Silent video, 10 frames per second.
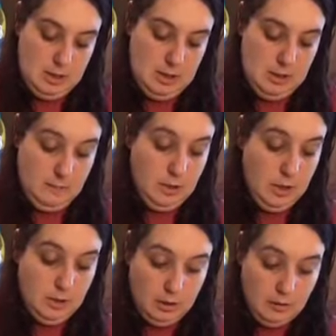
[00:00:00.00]
And if you're
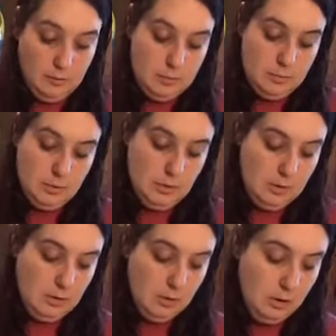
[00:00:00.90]
uncomfortable
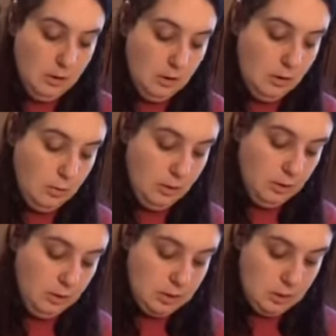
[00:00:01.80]

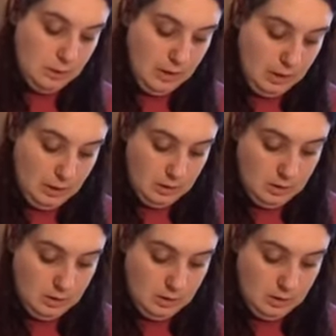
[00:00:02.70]
with doing